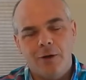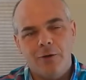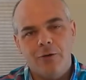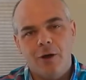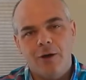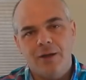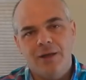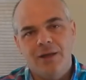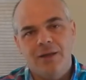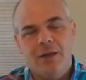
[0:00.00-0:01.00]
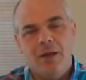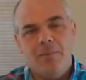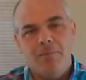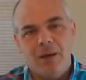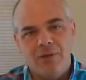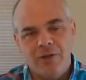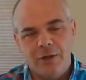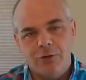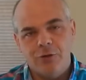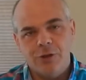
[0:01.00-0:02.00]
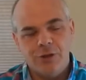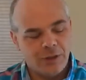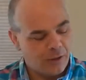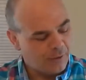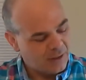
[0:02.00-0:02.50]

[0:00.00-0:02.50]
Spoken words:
you're talking method traditional.